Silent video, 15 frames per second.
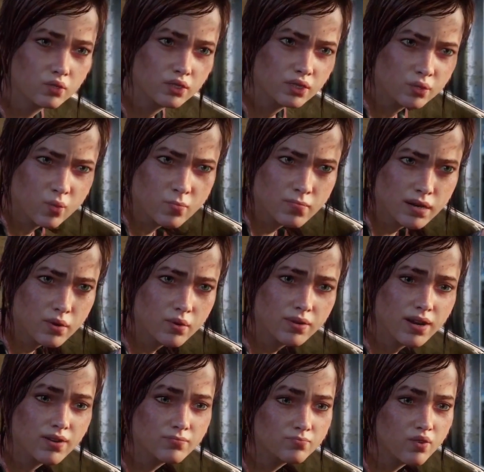between Joel and
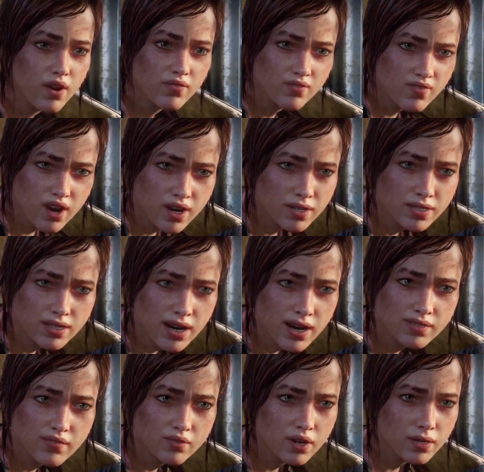Ellie is
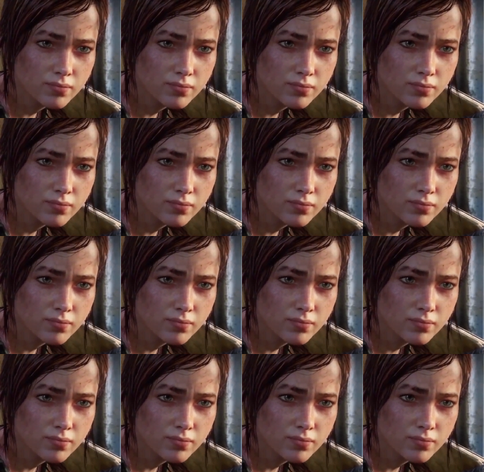unlike